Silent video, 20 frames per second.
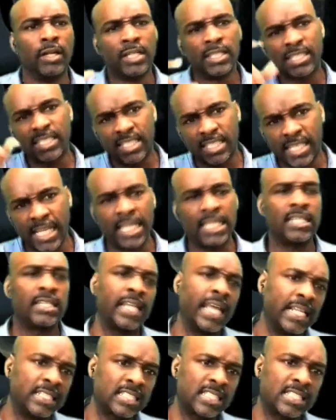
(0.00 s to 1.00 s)
state and
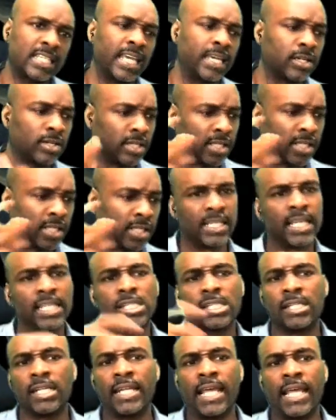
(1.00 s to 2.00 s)
that state, or this
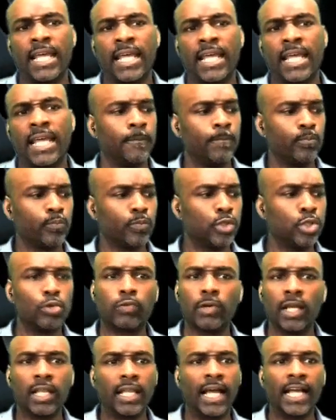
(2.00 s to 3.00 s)
nation and that one, you
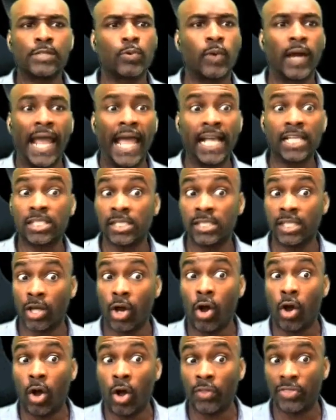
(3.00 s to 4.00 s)
realize we're actually
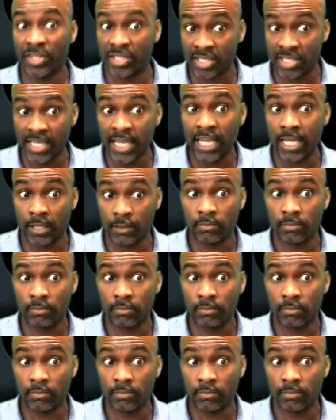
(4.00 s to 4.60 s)
all the same.